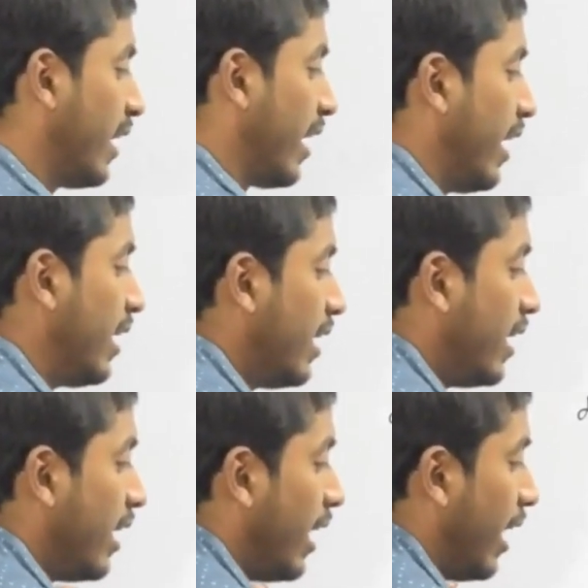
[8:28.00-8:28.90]
right.
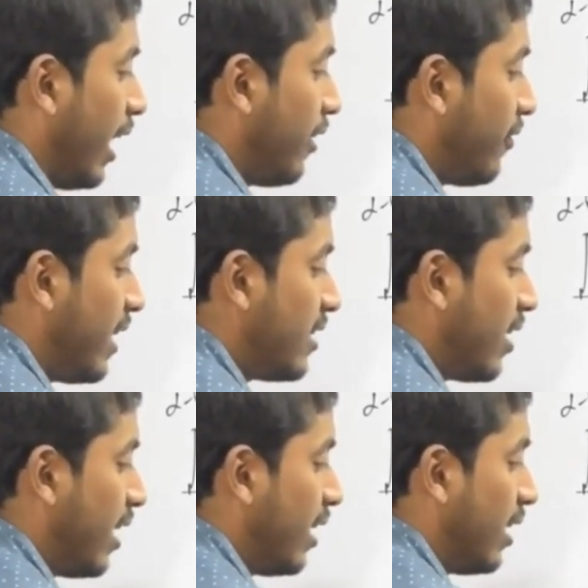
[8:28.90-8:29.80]
If it is
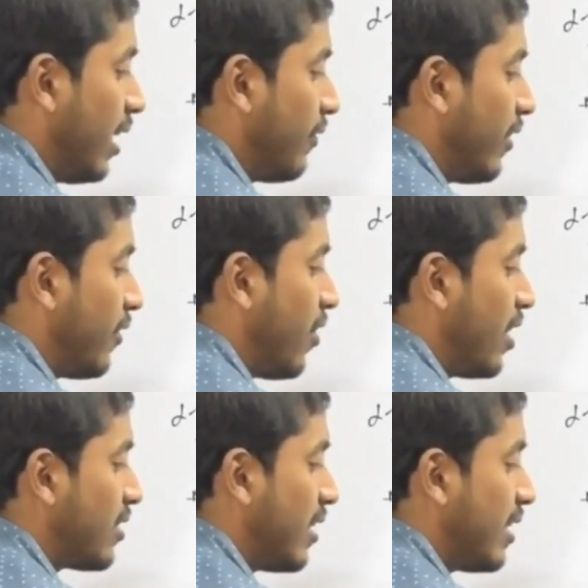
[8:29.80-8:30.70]
if it
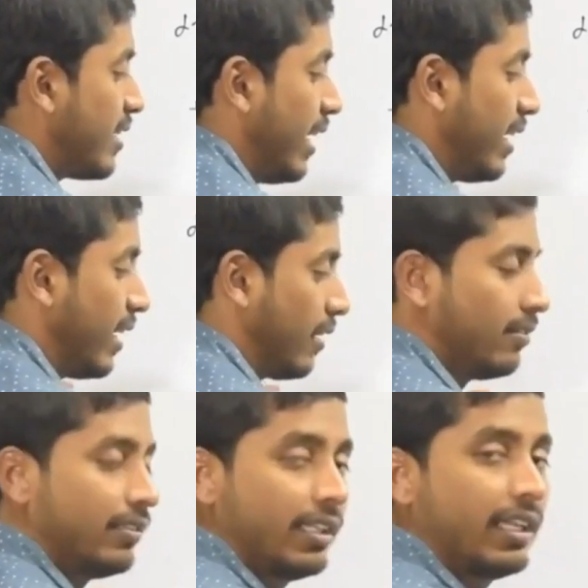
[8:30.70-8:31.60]
falls on the center,
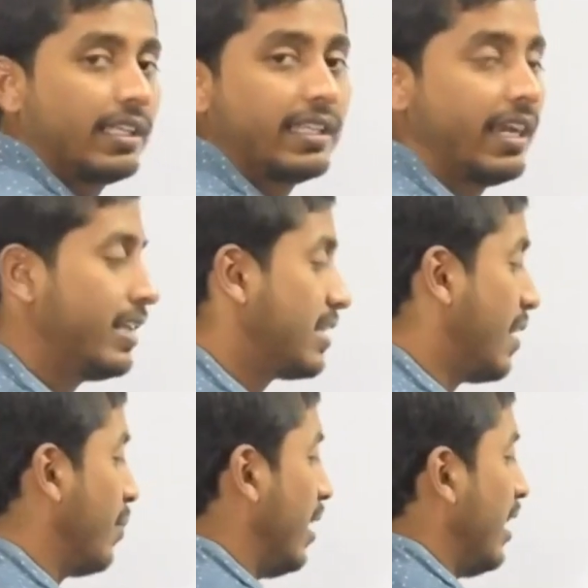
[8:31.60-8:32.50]
then it is
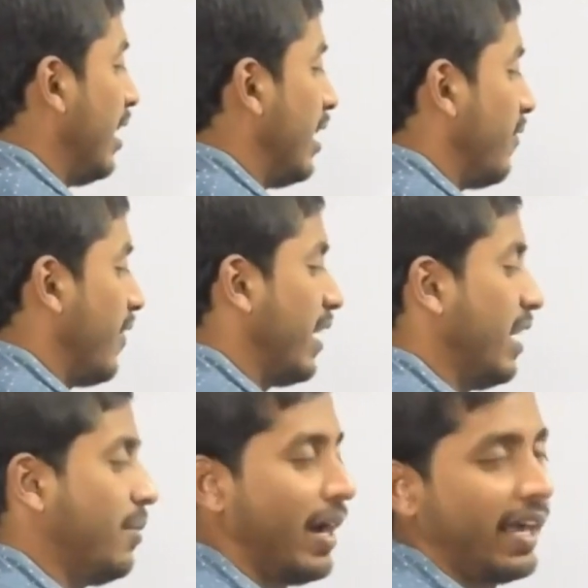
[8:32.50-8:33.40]
completely
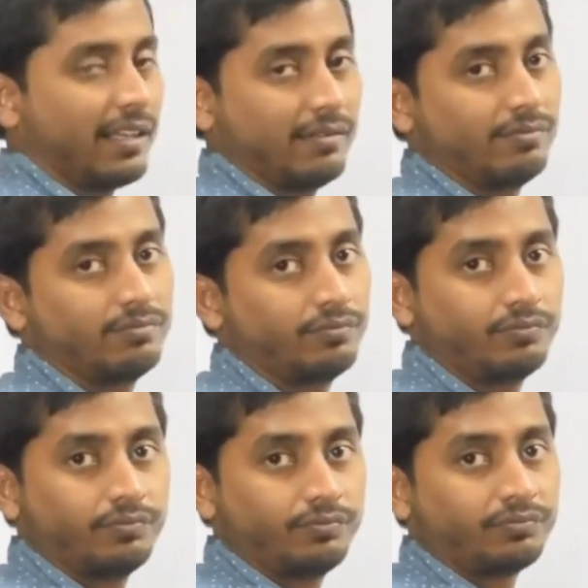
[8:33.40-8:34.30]
deflecting back,
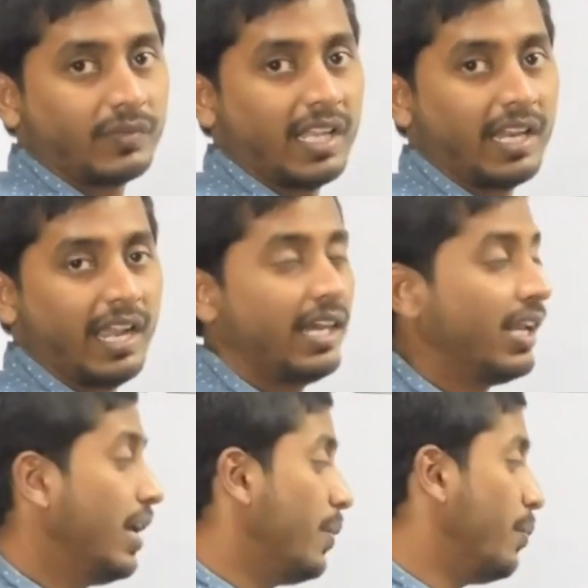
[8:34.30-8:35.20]
right.
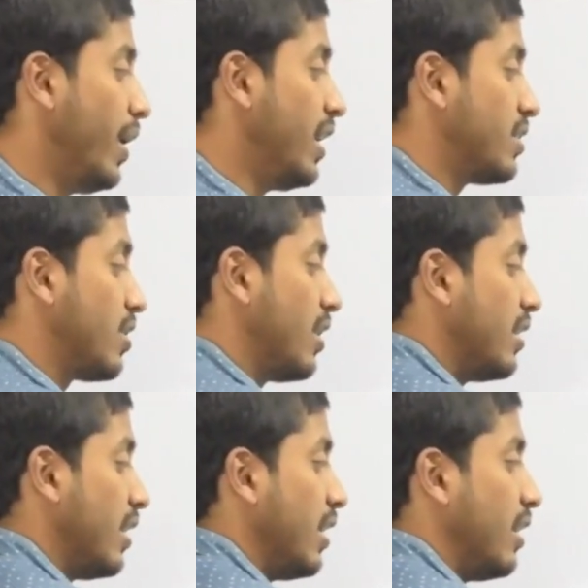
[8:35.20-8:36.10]
Based
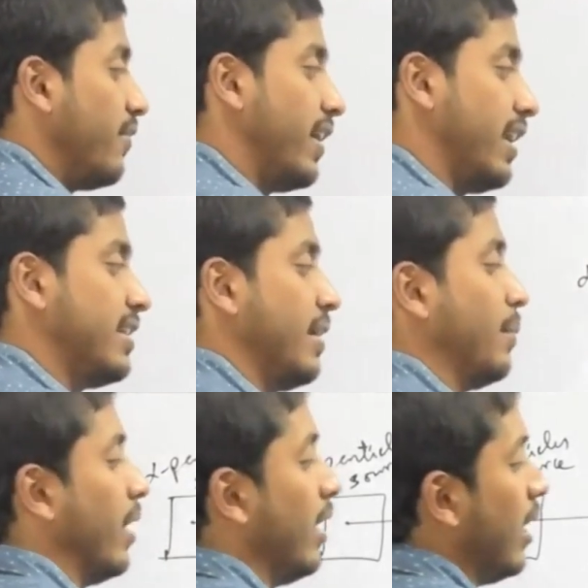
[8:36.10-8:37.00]
on the, for
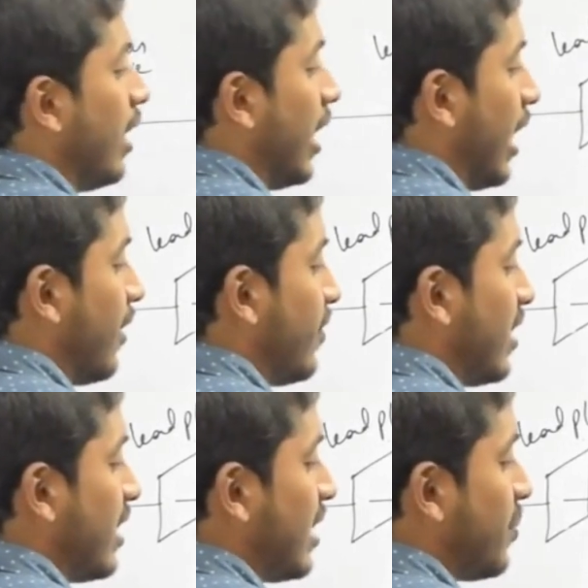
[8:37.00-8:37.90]
example, if
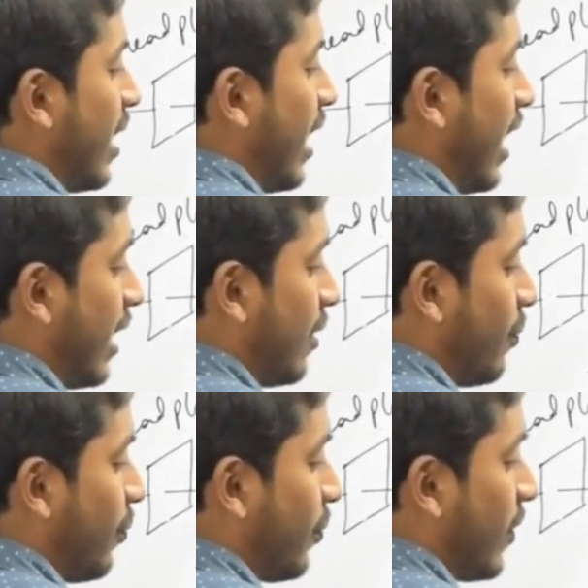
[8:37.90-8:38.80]
this is my atom,